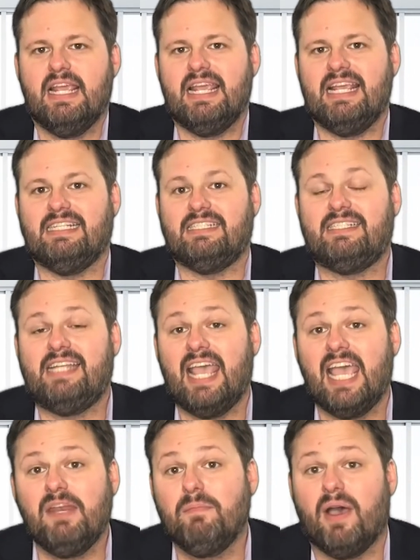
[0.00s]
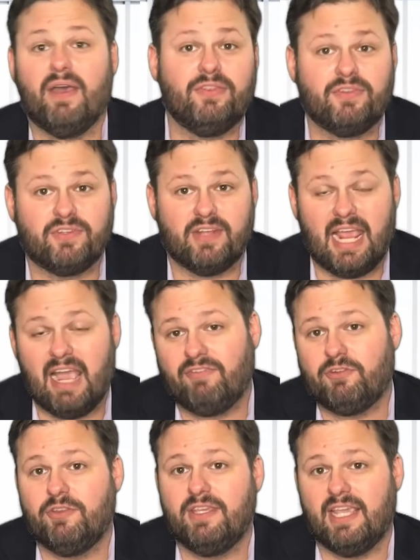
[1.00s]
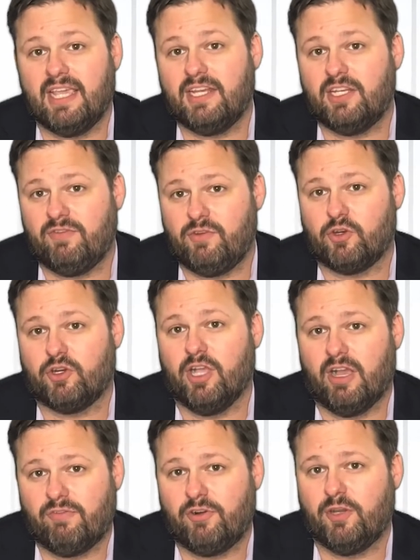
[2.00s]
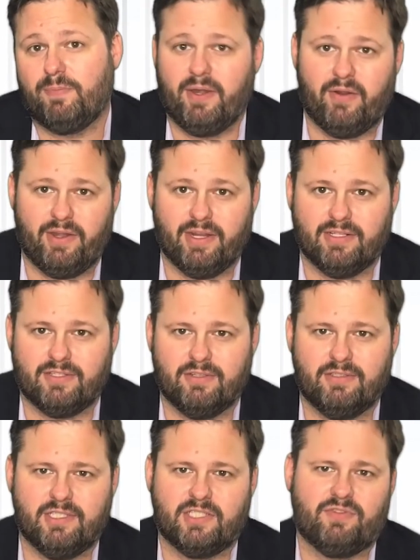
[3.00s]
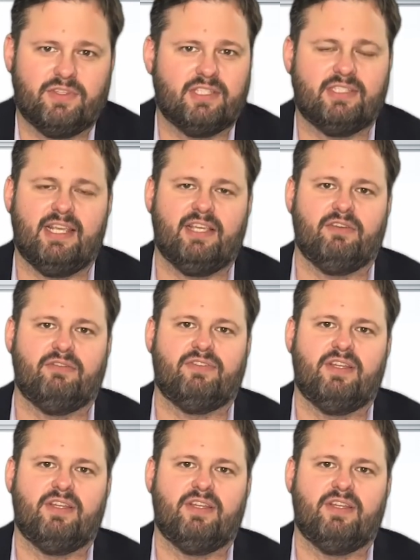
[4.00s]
is 10 months after the end of your covered period. So just for the sake of